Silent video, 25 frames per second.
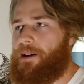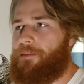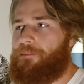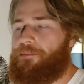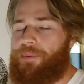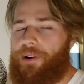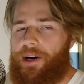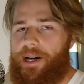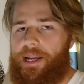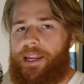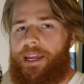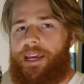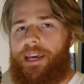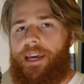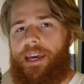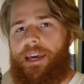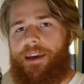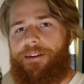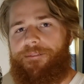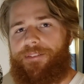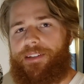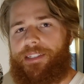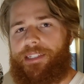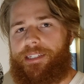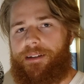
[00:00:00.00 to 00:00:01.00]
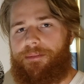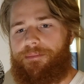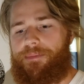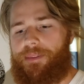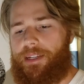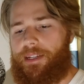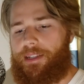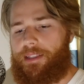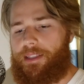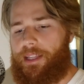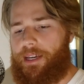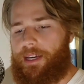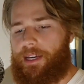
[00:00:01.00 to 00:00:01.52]
But if it's
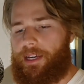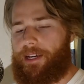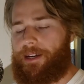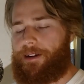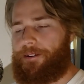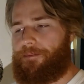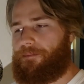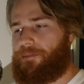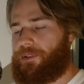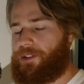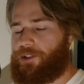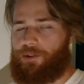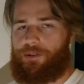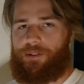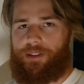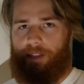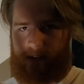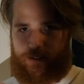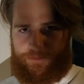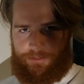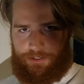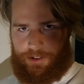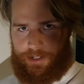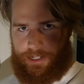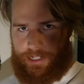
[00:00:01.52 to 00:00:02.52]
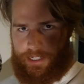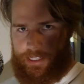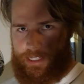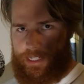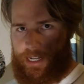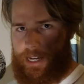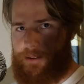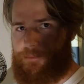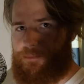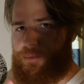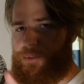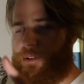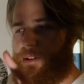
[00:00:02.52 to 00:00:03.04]
something for an
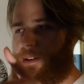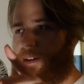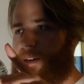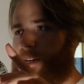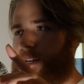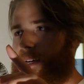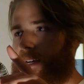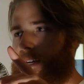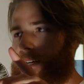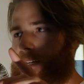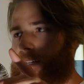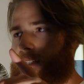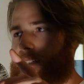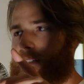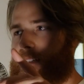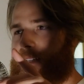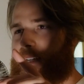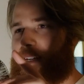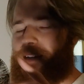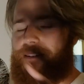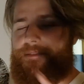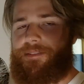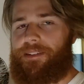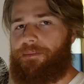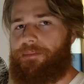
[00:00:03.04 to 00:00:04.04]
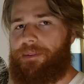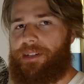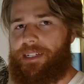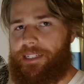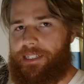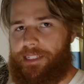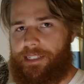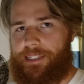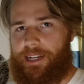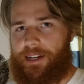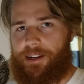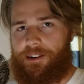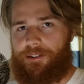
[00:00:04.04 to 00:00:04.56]
example, is if somebody's
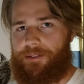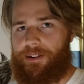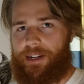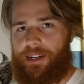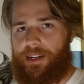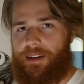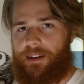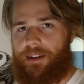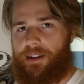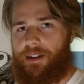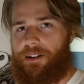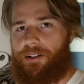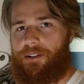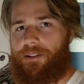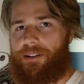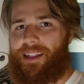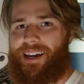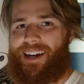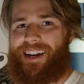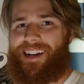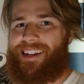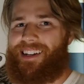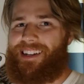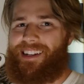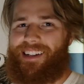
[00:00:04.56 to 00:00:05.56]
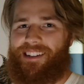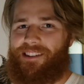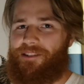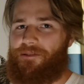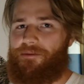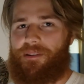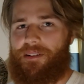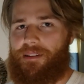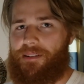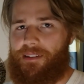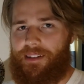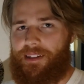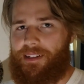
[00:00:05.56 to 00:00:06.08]
stuttering and all that, you don't
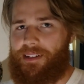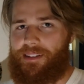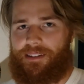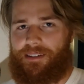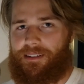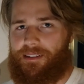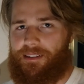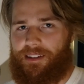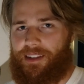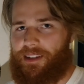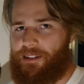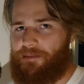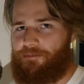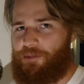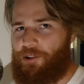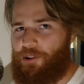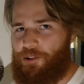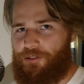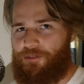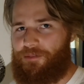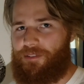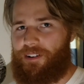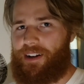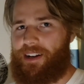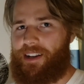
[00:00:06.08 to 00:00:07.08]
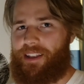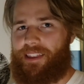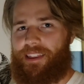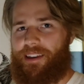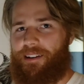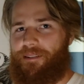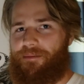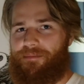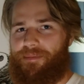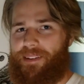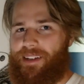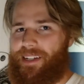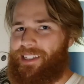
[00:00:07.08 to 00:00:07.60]
want to necessarily poke fun at
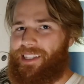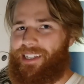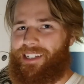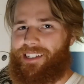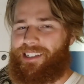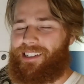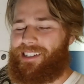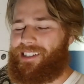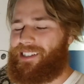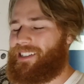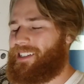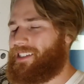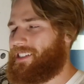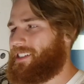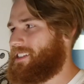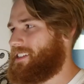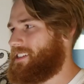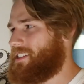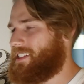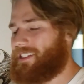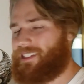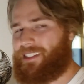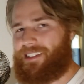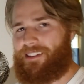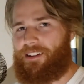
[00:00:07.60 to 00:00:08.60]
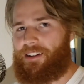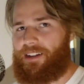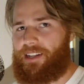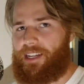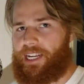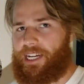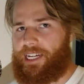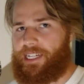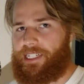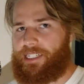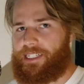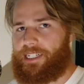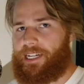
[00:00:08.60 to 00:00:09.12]
them. That's not
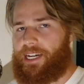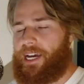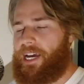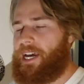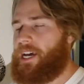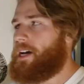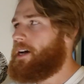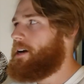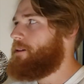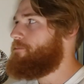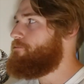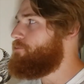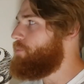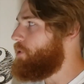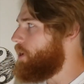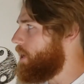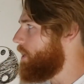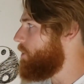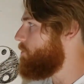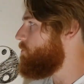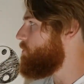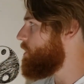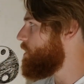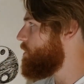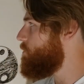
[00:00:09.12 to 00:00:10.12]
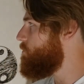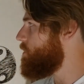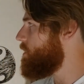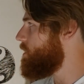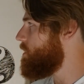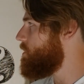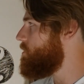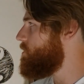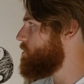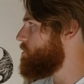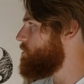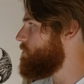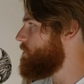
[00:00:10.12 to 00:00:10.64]
nice. But what you want
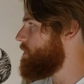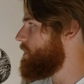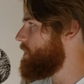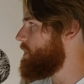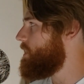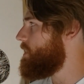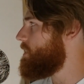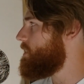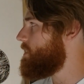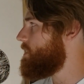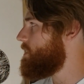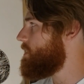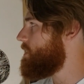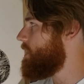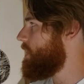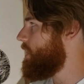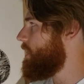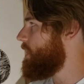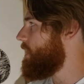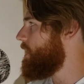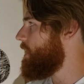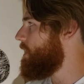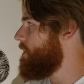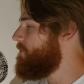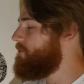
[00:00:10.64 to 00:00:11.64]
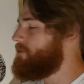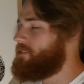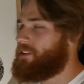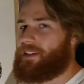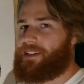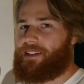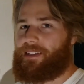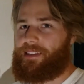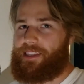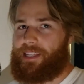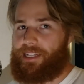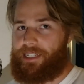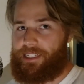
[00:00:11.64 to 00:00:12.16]
to do is that if
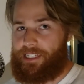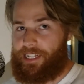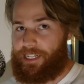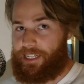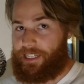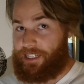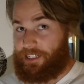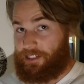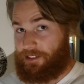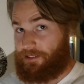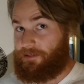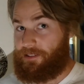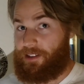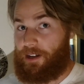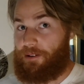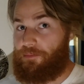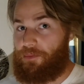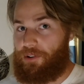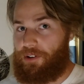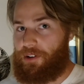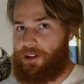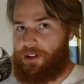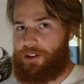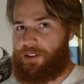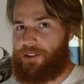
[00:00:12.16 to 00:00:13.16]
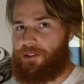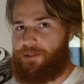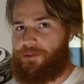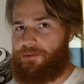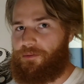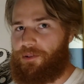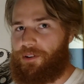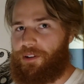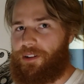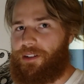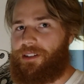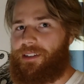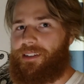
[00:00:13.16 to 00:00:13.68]
they say they stumble on their
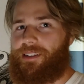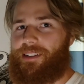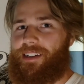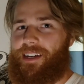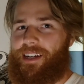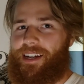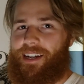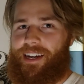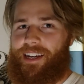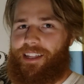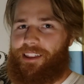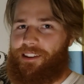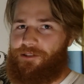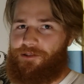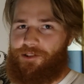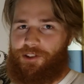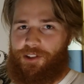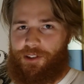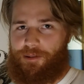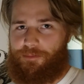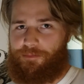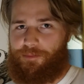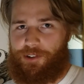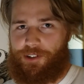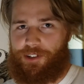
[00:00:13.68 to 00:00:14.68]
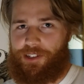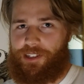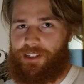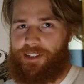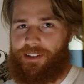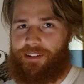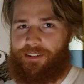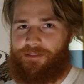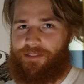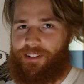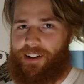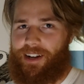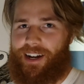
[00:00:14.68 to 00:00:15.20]
words and they're just a person
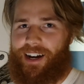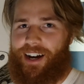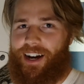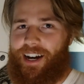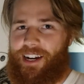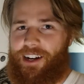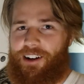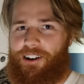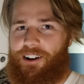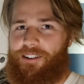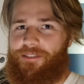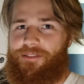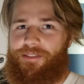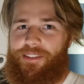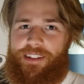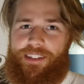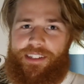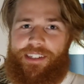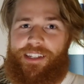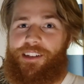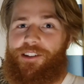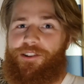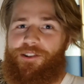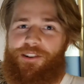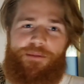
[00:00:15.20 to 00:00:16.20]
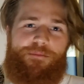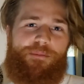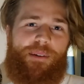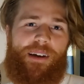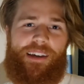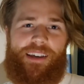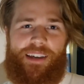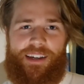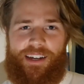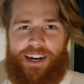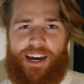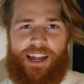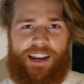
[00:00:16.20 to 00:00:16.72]
of high confidence, then you can make
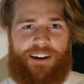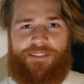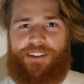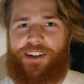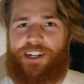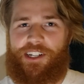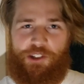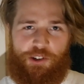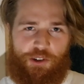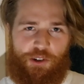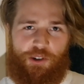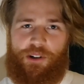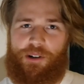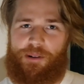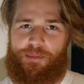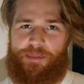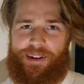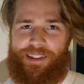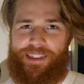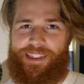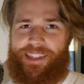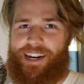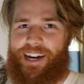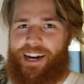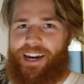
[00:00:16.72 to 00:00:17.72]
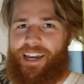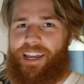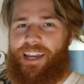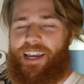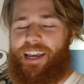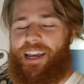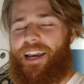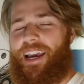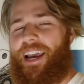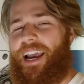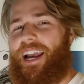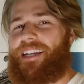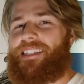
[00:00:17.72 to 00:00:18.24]
a joke about that.
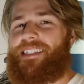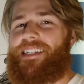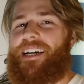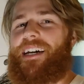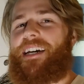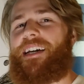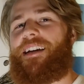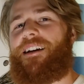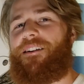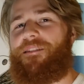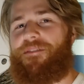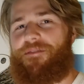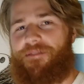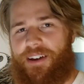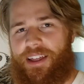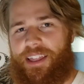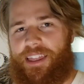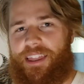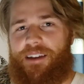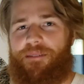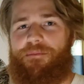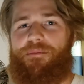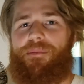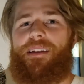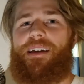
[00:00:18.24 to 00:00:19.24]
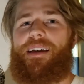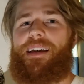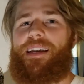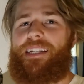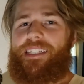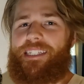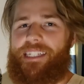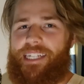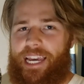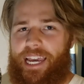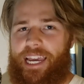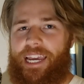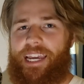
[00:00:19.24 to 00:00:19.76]
It's not going to offend them. They can
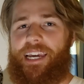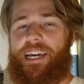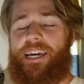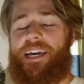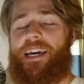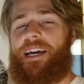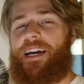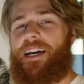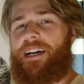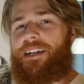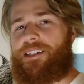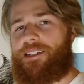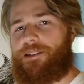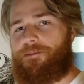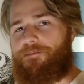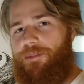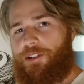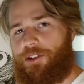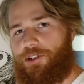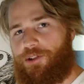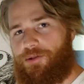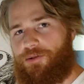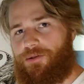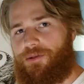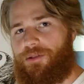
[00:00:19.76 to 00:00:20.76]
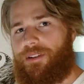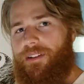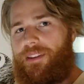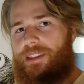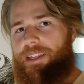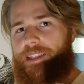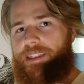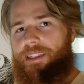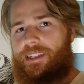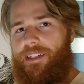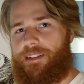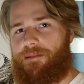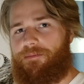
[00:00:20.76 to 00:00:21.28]
take it. Just be sure
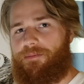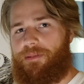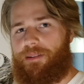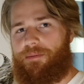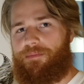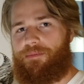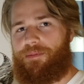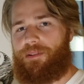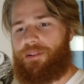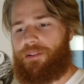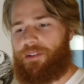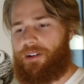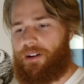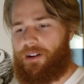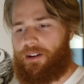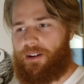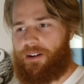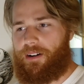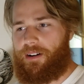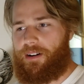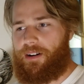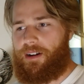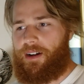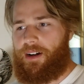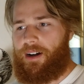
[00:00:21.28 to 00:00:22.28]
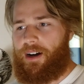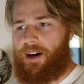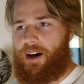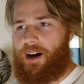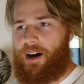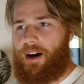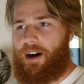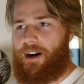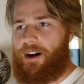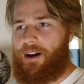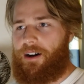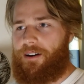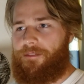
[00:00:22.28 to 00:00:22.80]
that these people are
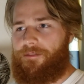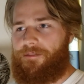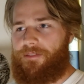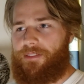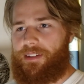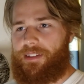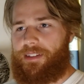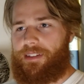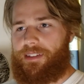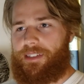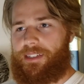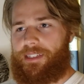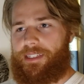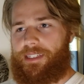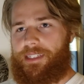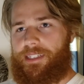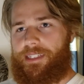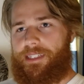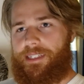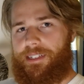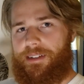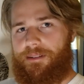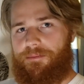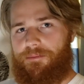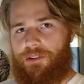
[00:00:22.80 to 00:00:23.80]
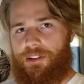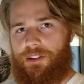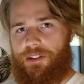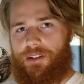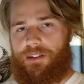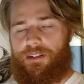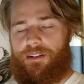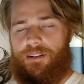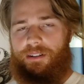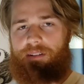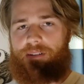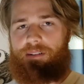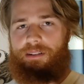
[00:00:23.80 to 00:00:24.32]
of
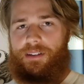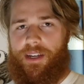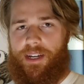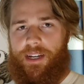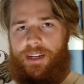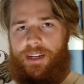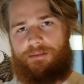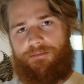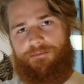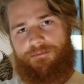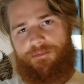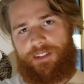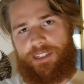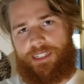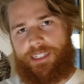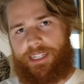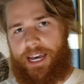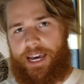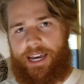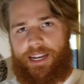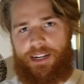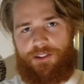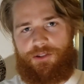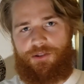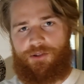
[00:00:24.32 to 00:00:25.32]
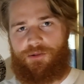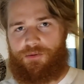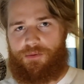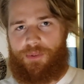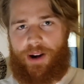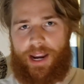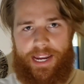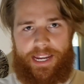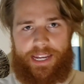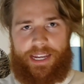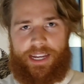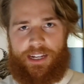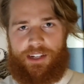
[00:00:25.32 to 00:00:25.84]
similar status or
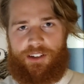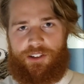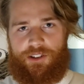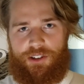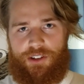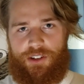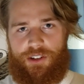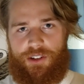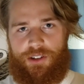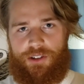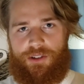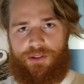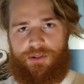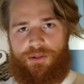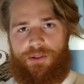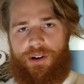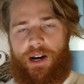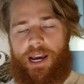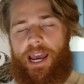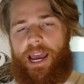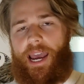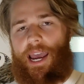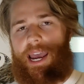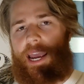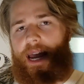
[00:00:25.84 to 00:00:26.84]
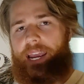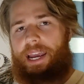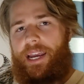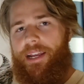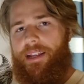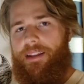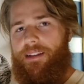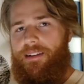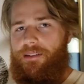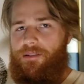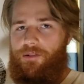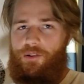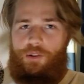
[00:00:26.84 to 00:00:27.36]
ranking to you
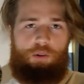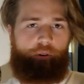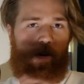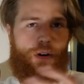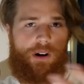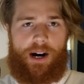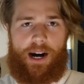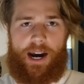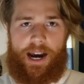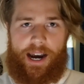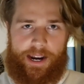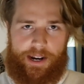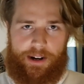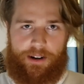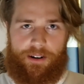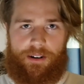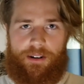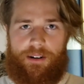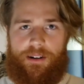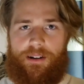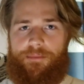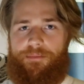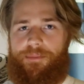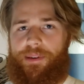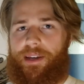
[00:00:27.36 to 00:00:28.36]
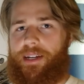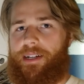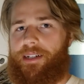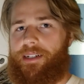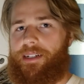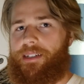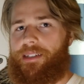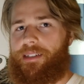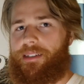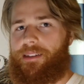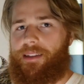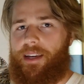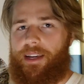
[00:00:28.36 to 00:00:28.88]
and or higher,
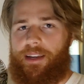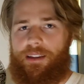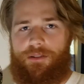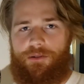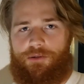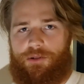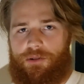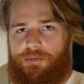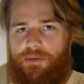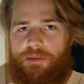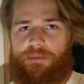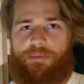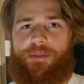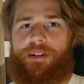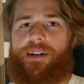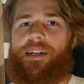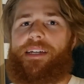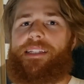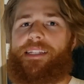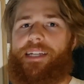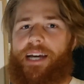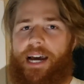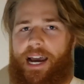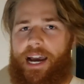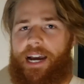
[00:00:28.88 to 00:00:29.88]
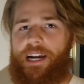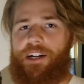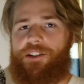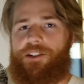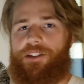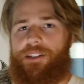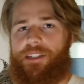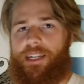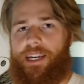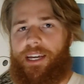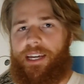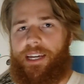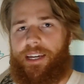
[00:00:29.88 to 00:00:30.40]
because those people can
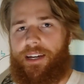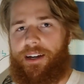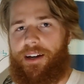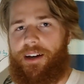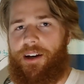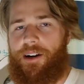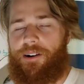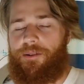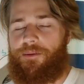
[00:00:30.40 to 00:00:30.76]
actually take it.